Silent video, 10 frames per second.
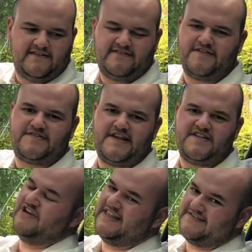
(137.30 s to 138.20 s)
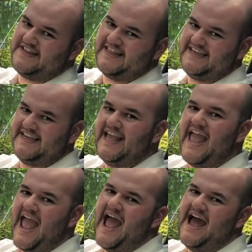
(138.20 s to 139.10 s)
the seat. And realistically,
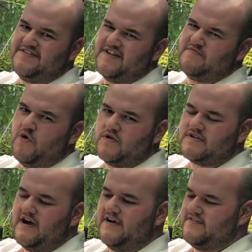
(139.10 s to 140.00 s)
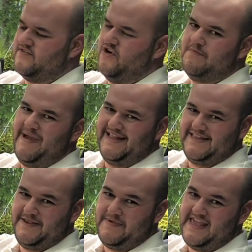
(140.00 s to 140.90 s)
it is a sports car. It's not meant
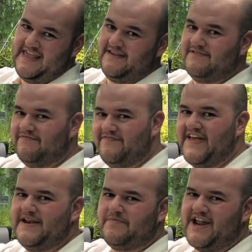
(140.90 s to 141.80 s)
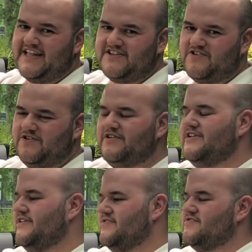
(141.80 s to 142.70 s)
to be very practical.
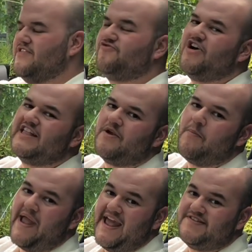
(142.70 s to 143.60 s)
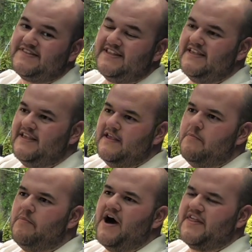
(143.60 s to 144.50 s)
So they've tried their best,
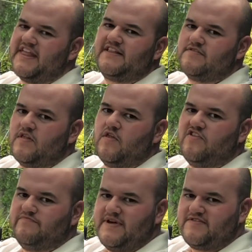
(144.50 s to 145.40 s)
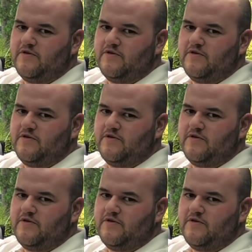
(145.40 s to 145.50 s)
but I think there's a lot of missed